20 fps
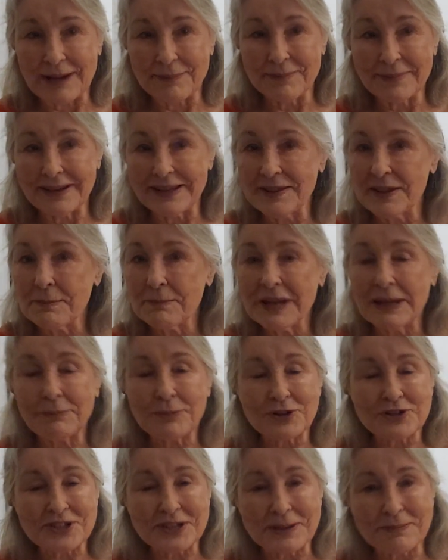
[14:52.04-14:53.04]
I'm in the
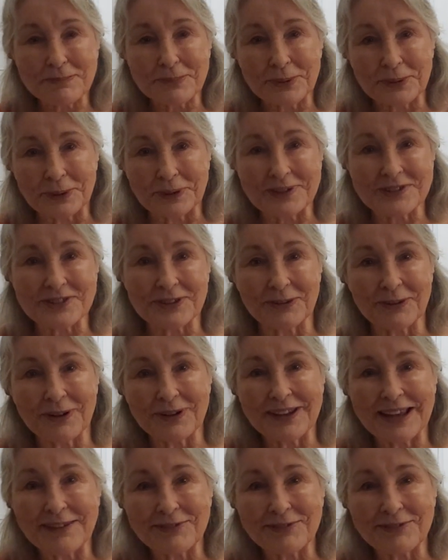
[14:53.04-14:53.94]
membership book, so all you